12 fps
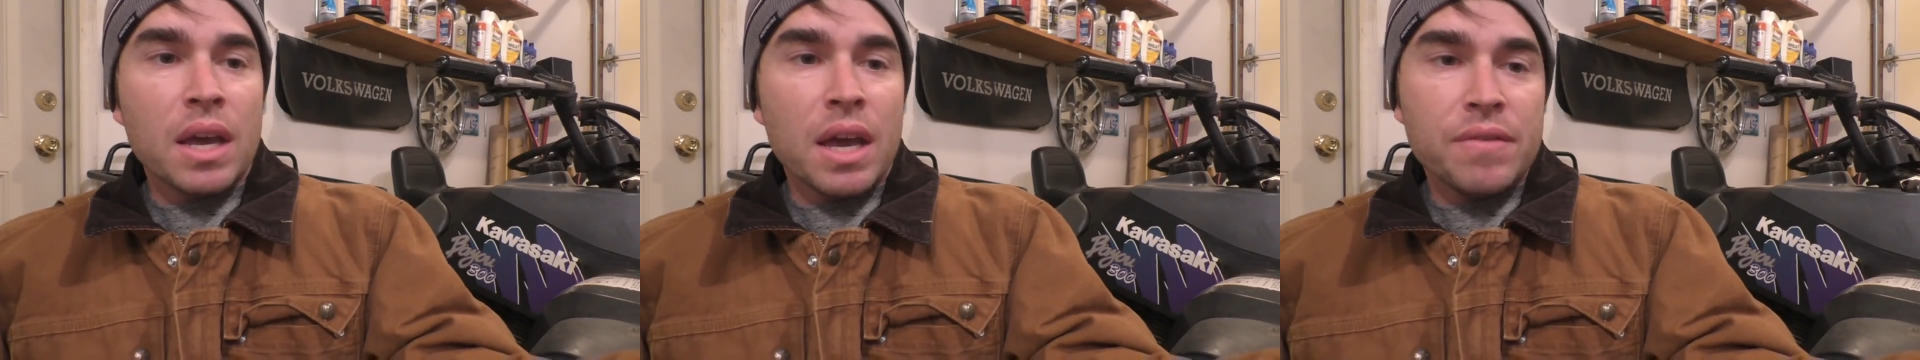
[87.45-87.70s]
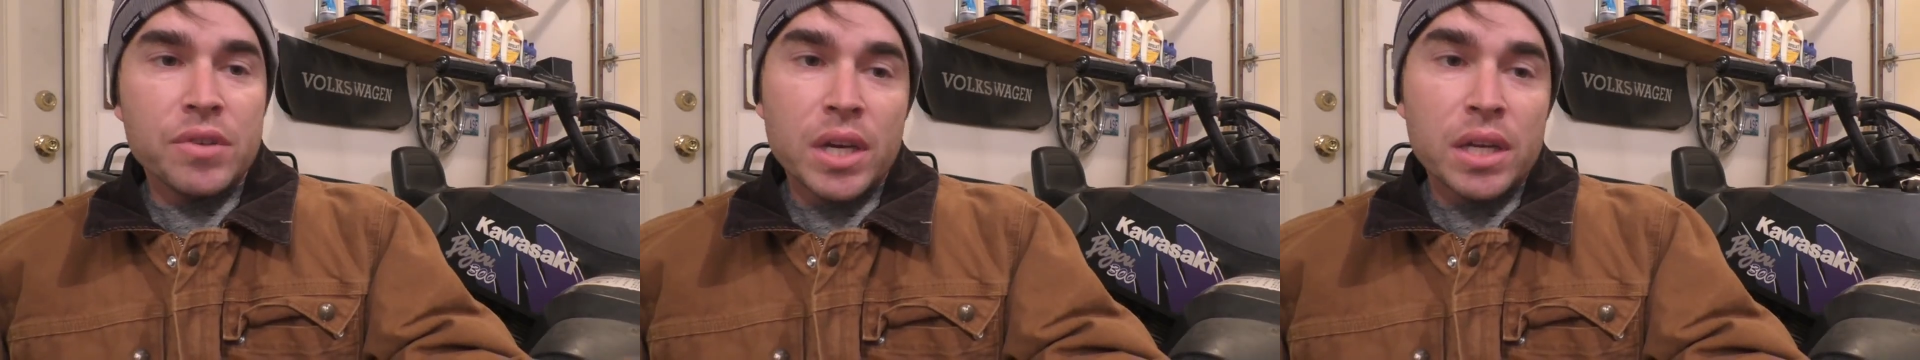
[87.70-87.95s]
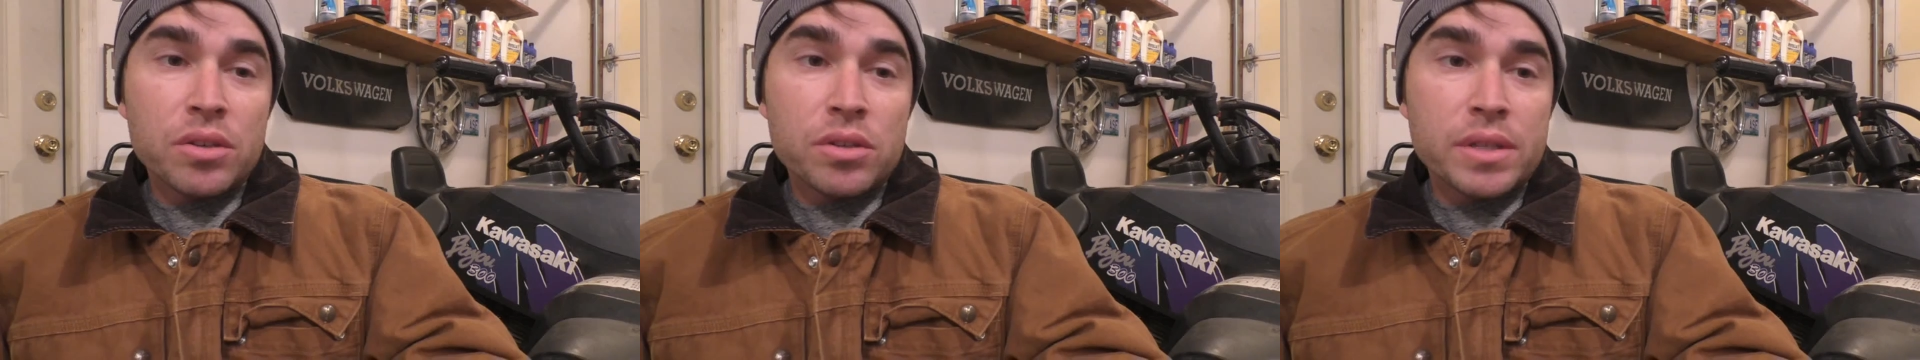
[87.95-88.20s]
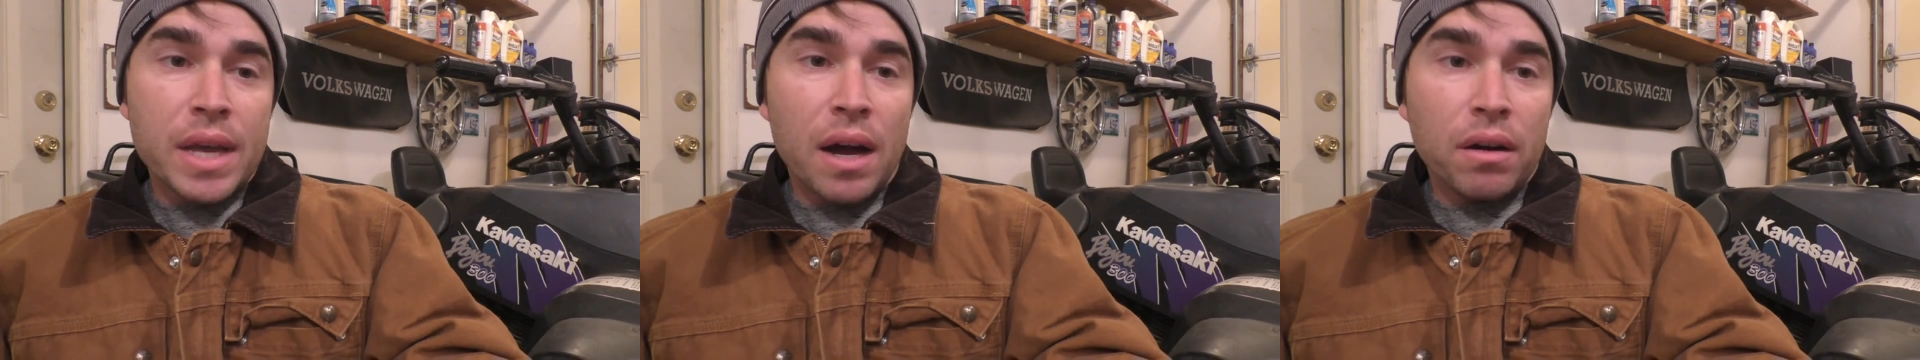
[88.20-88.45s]
If you get
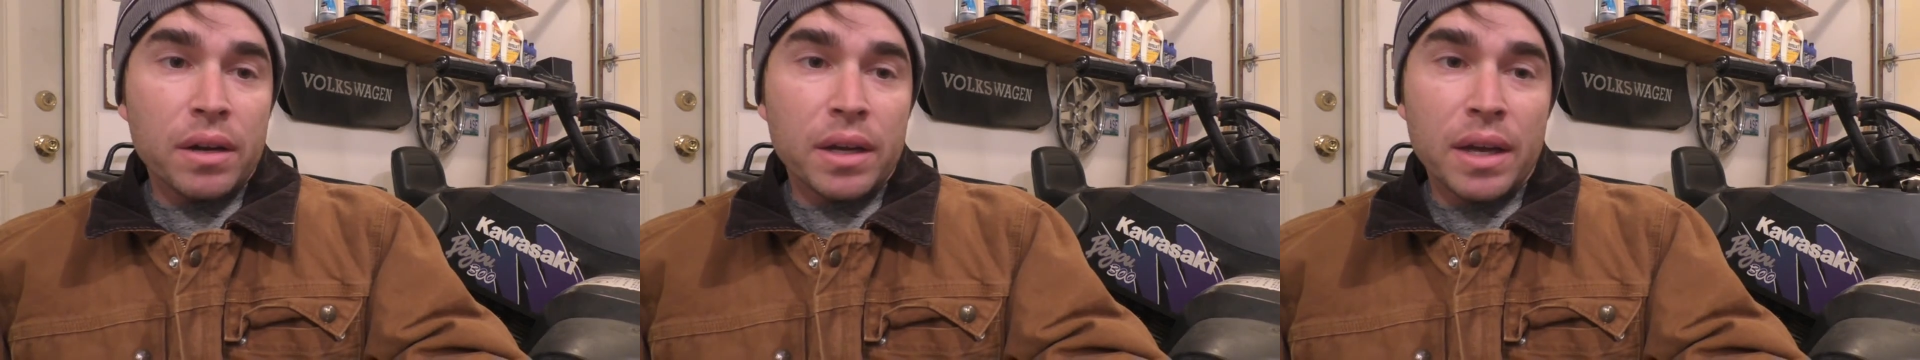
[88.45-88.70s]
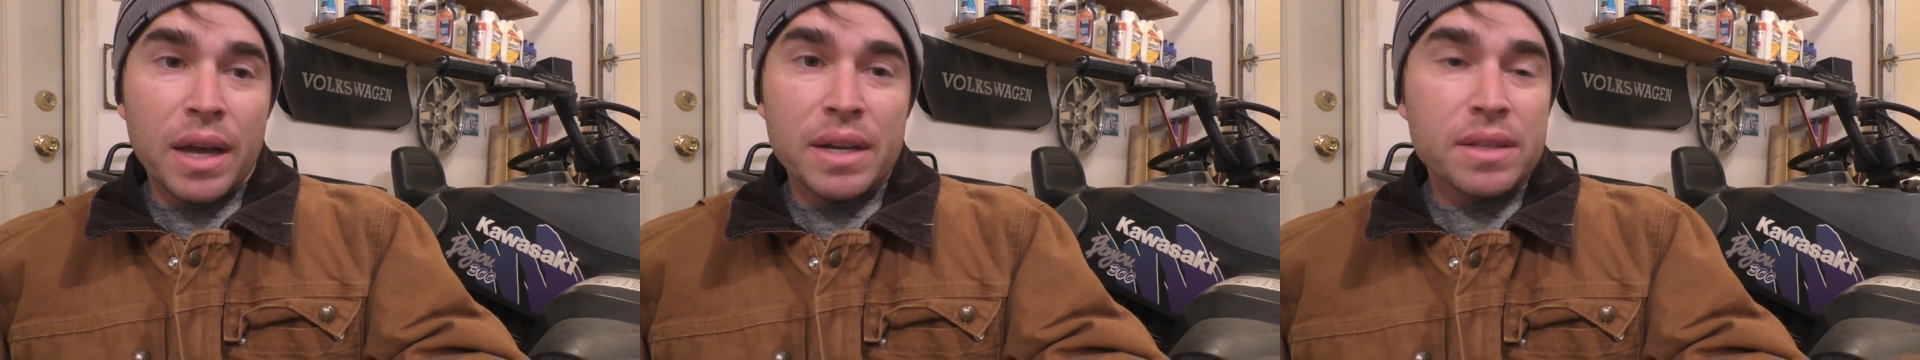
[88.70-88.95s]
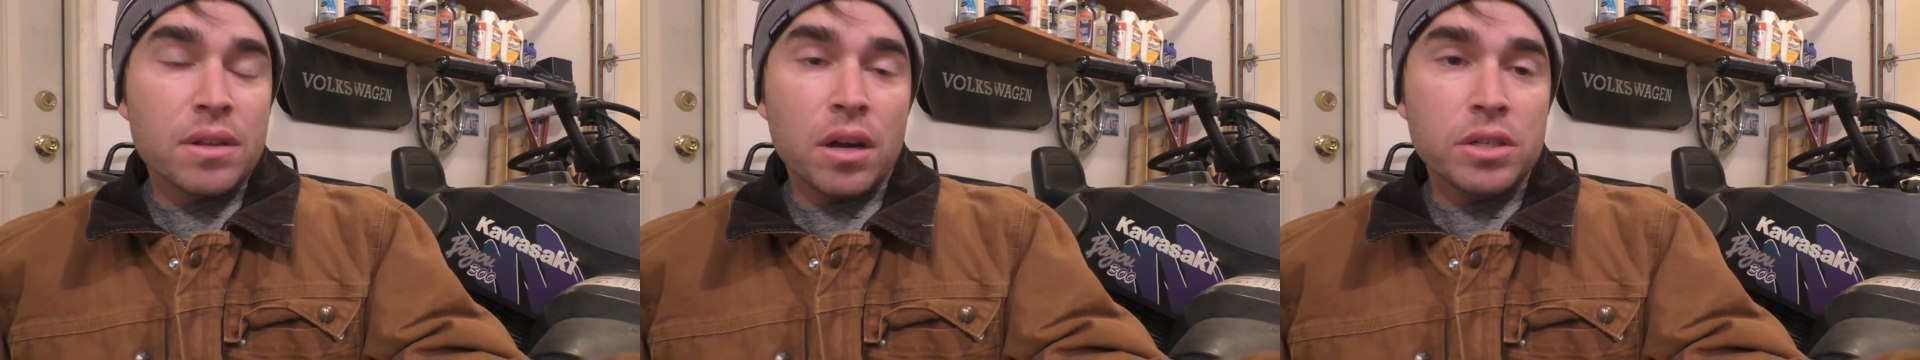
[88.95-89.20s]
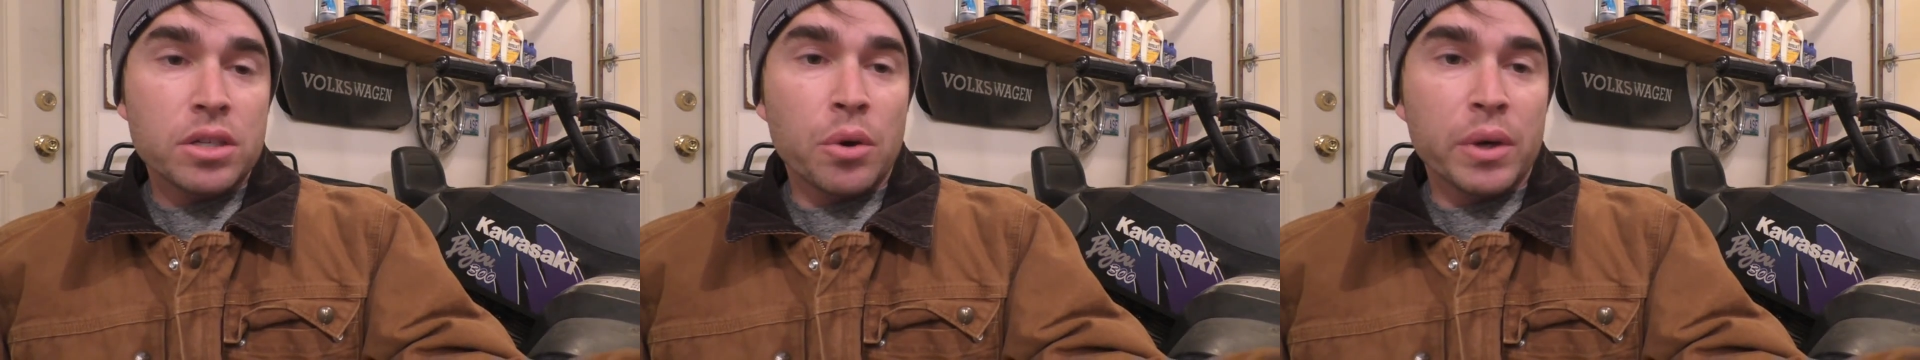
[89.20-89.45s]
yours out and it's
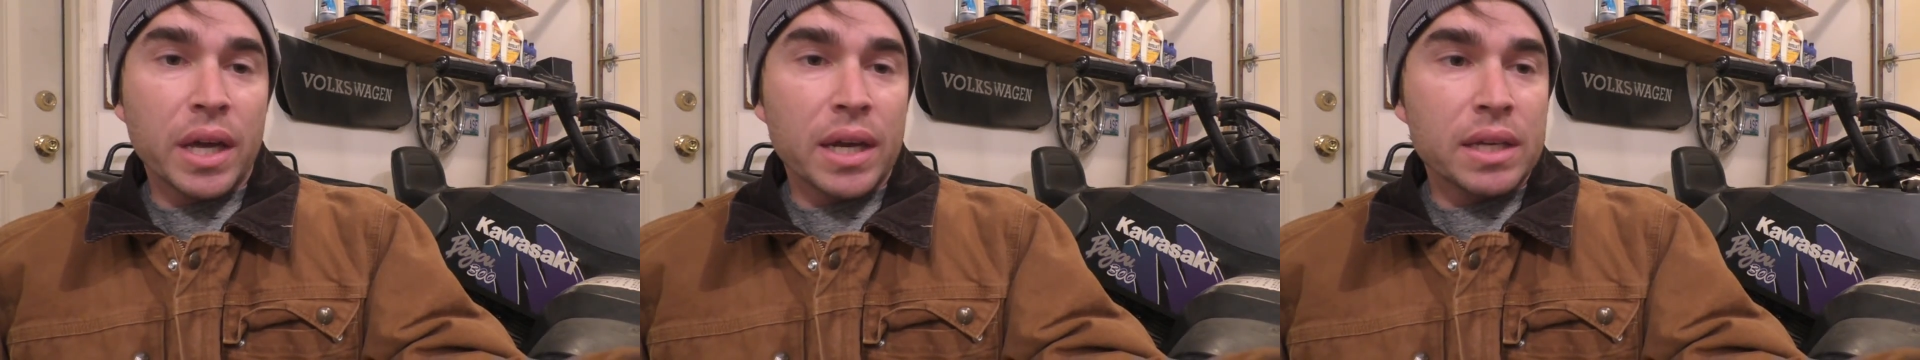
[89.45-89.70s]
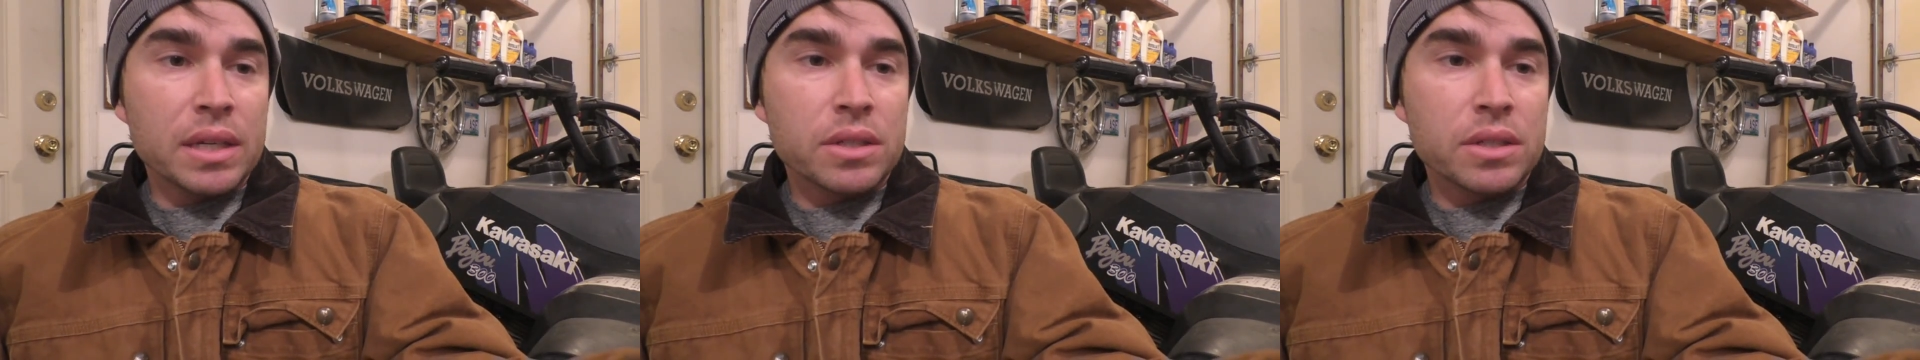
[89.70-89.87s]
not showing any